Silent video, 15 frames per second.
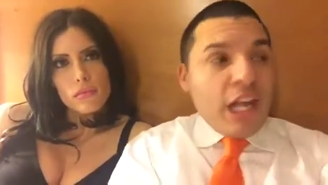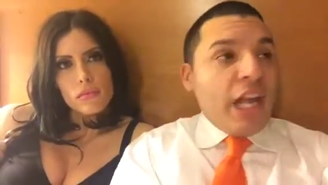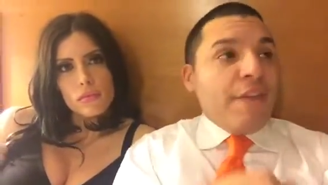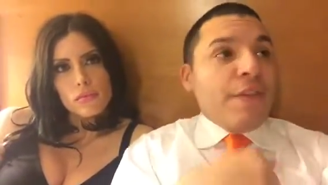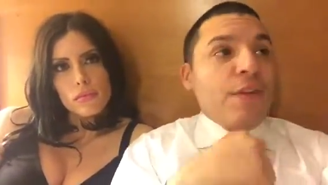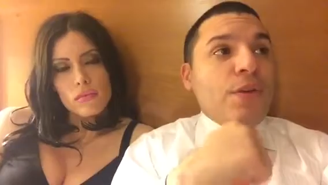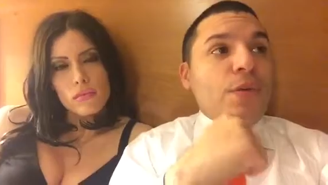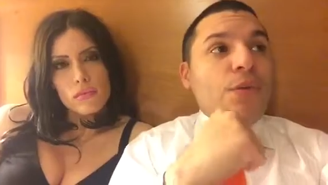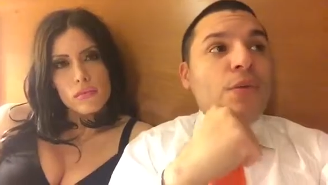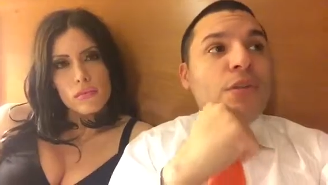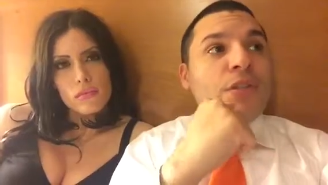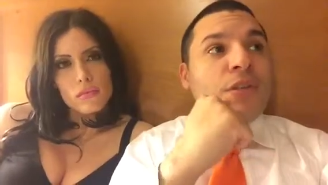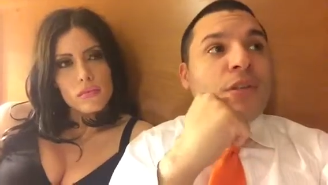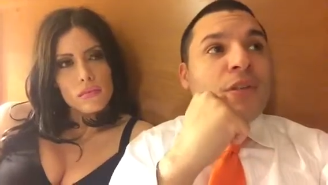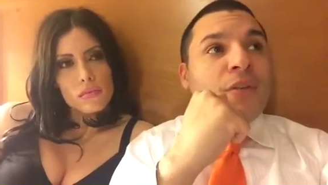Speaker 1: If you
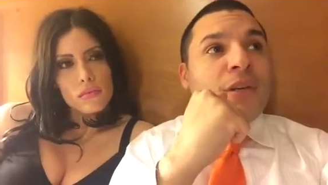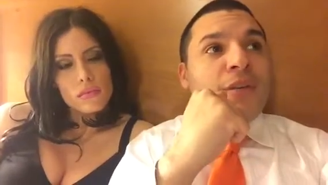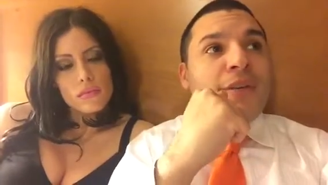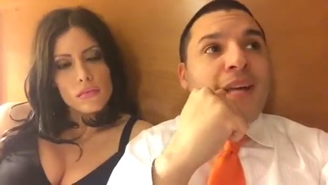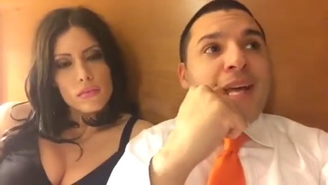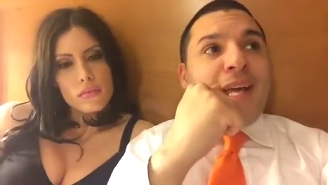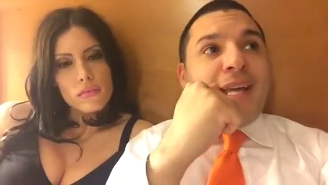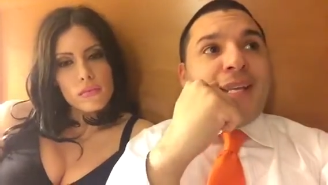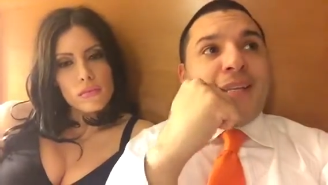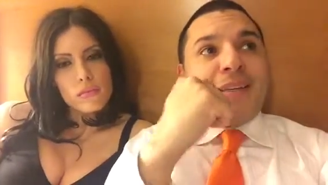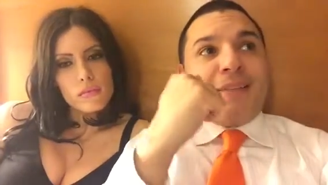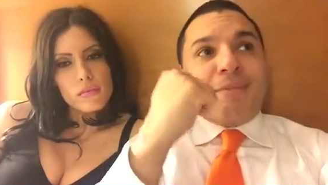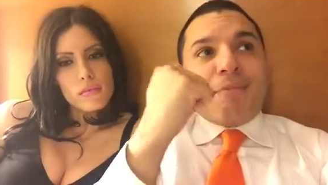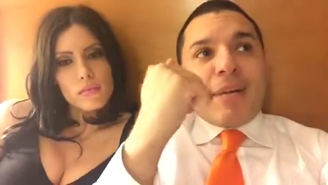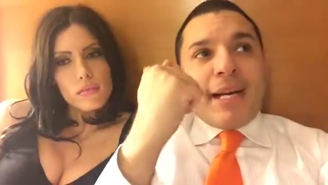turn around and
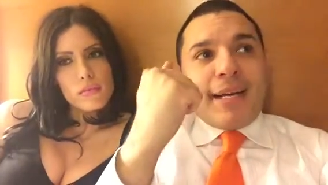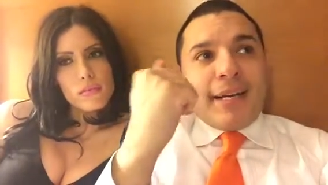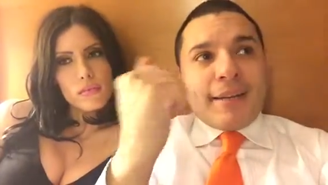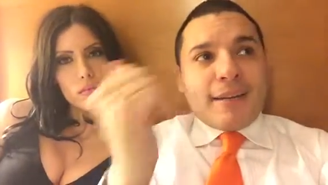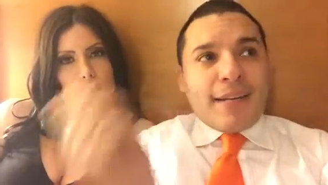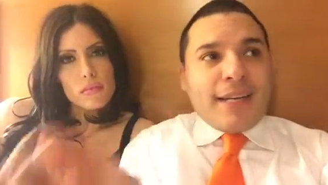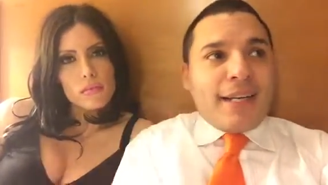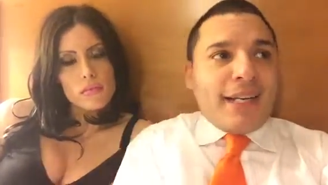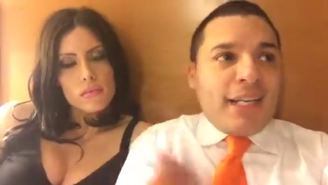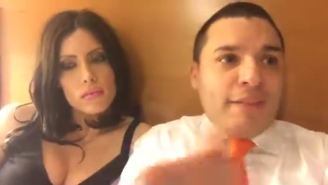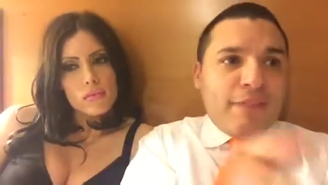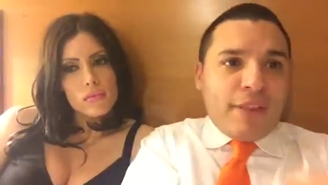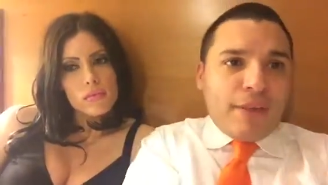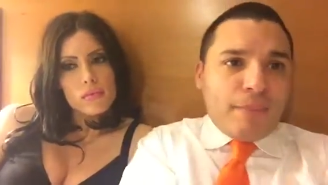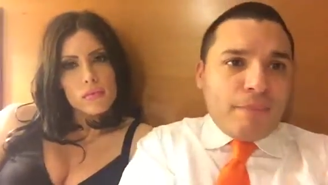uh, kind of
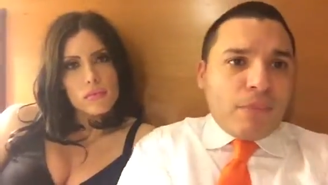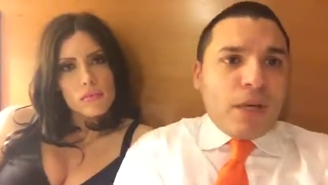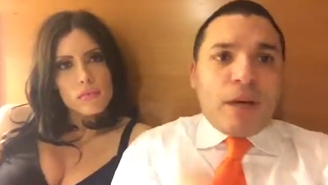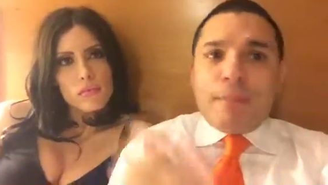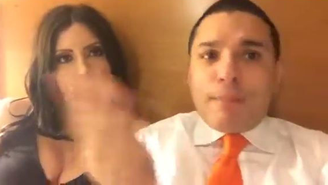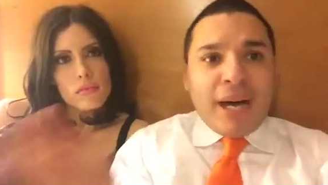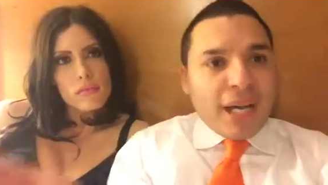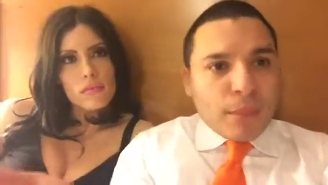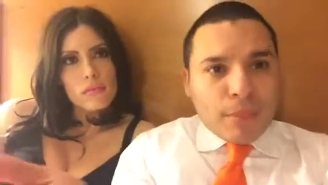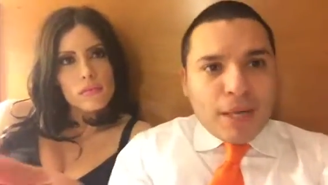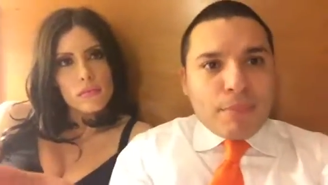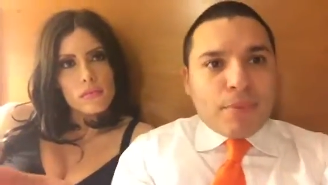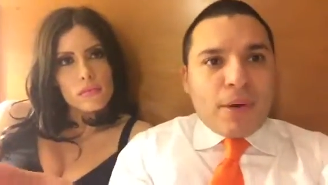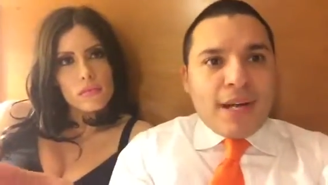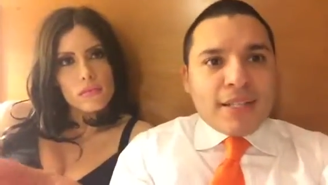give them a bottom
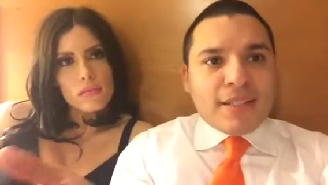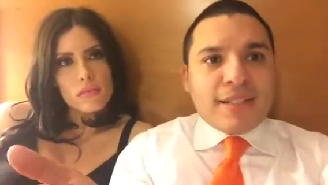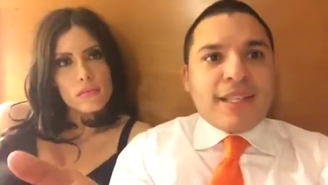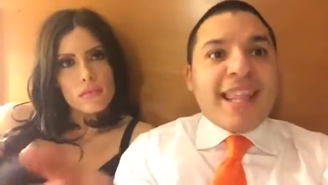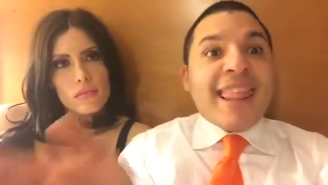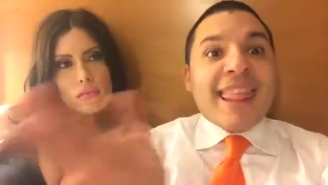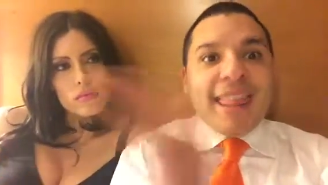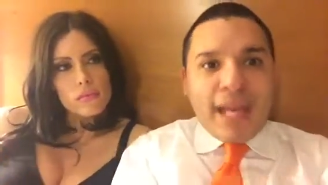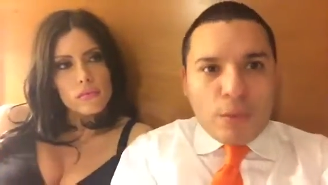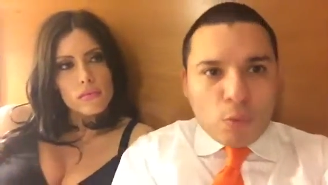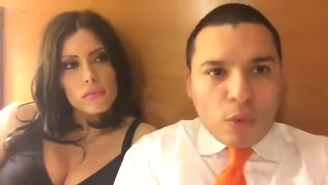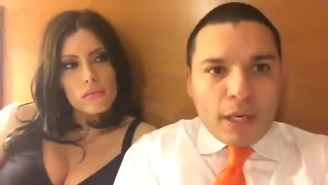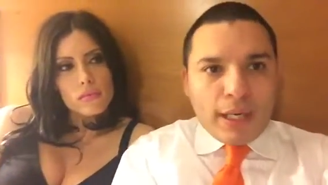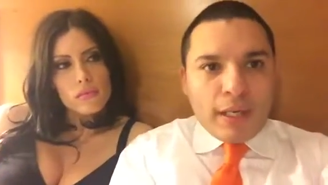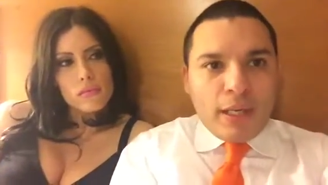line price,
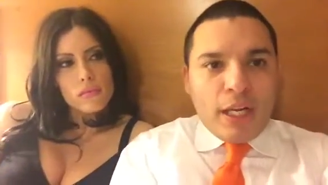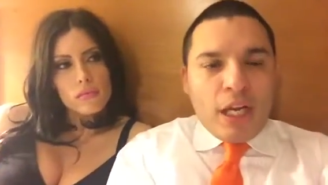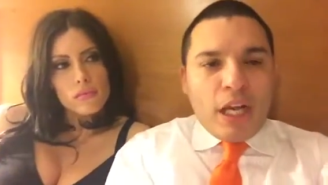then what?